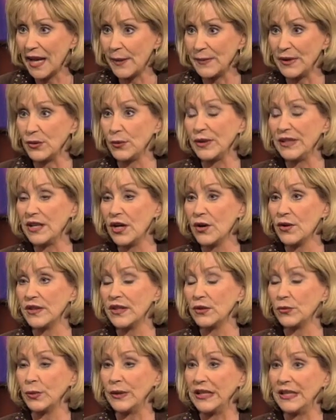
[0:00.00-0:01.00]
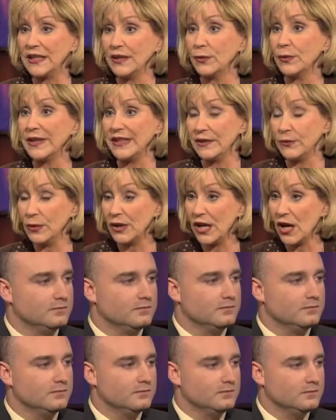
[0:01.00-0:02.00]
I mean, we know that we
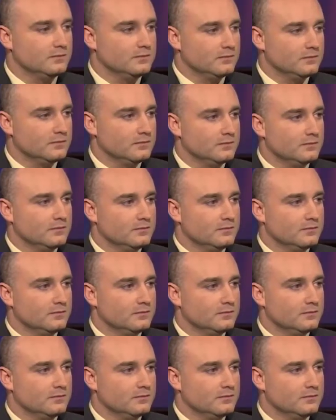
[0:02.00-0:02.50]
all need it, but